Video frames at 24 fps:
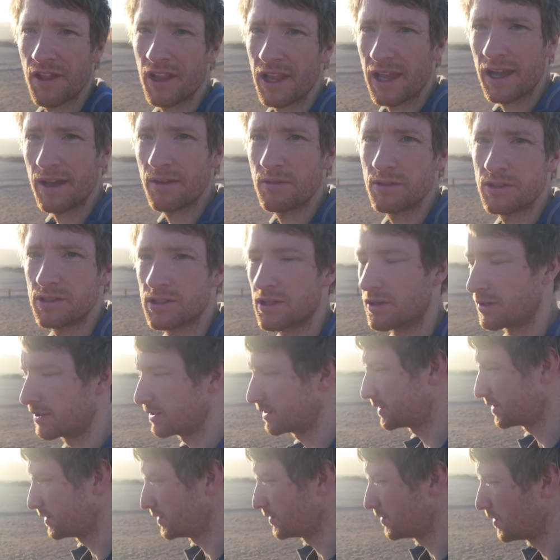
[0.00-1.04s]
the light was
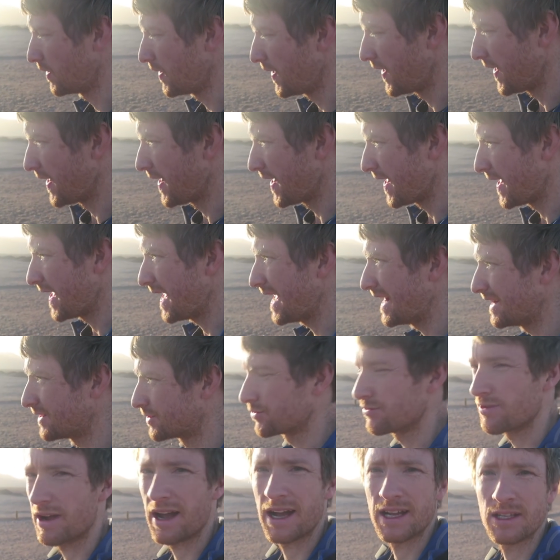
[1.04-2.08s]
going to
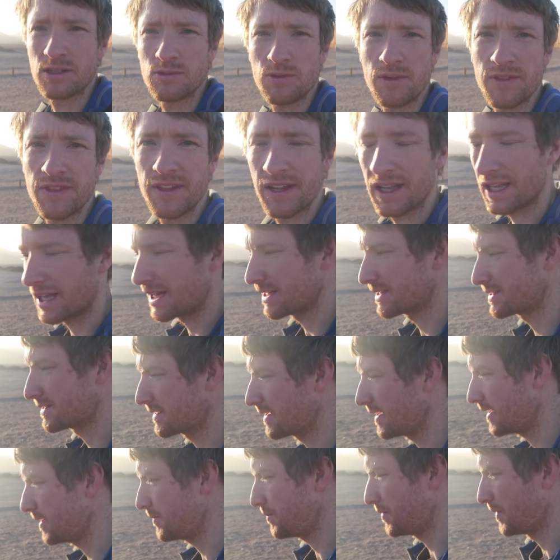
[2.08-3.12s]
interact with the
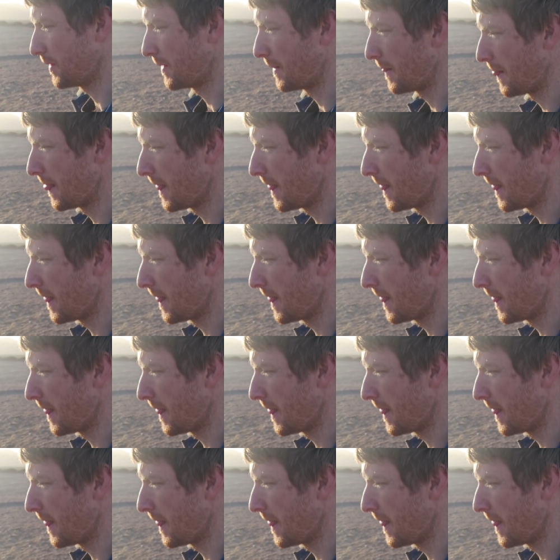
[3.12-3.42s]
landscape.